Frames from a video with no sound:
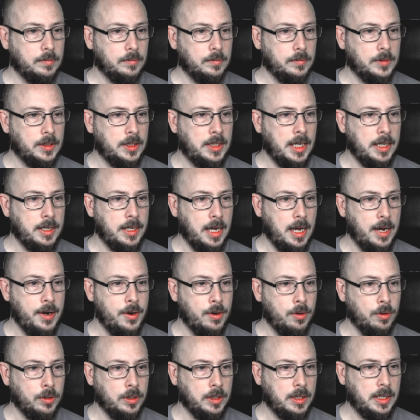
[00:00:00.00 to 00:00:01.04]
Yeah, the
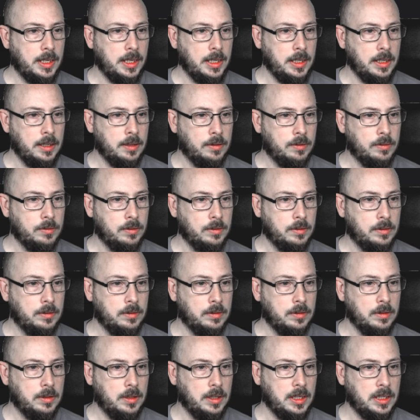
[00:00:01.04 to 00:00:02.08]
anon key
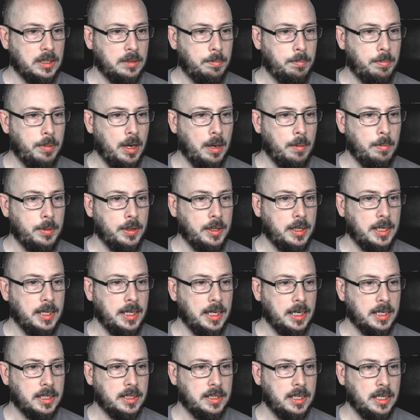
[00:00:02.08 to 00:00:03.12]
is publicly
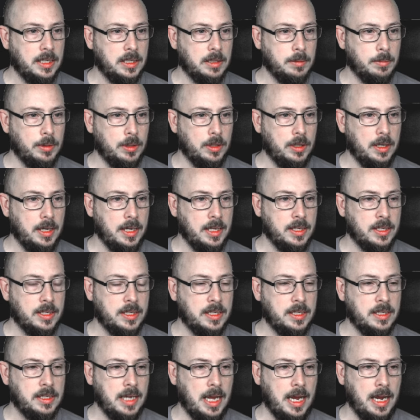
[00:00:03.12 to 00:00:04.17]
accessible and
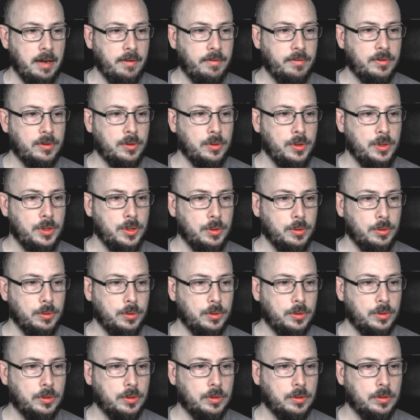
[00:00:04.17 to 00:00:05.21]
safe to
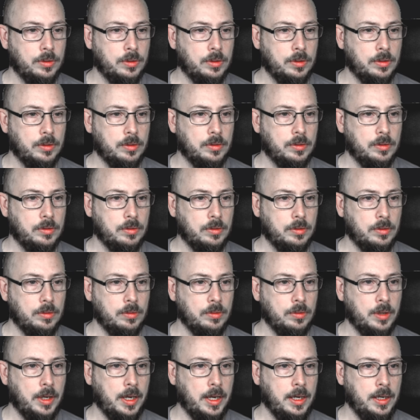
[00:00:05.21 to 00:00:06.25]
use.
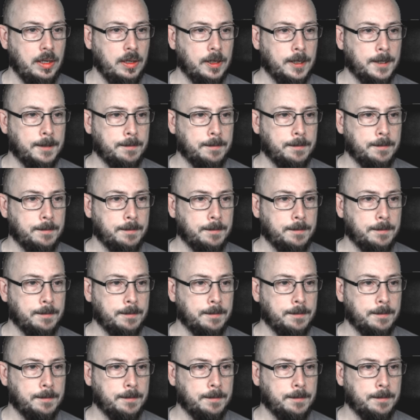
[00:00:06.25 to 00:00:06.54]
Okay.